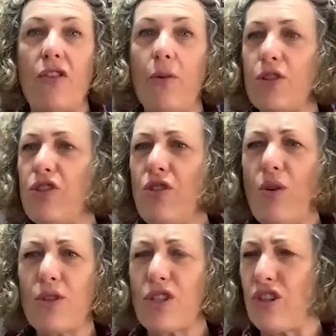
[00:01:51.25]
there was
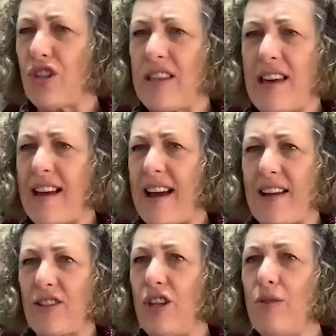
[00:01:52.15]
no such thing
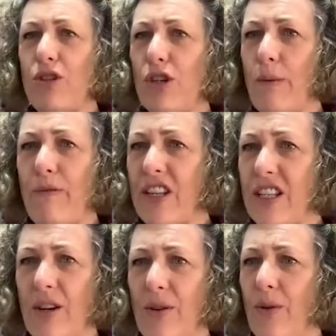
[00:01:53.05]
as YouTube
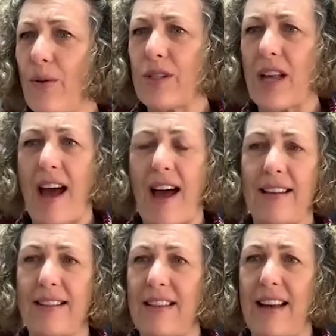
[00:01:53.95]
videos
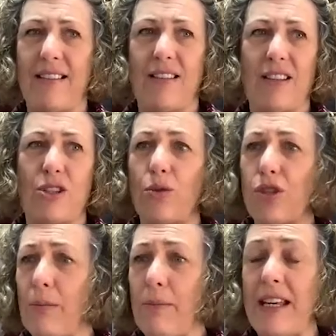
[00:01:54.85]
and, and
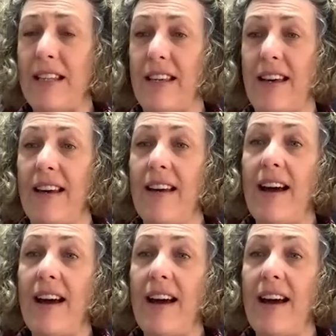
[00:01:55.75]
social media.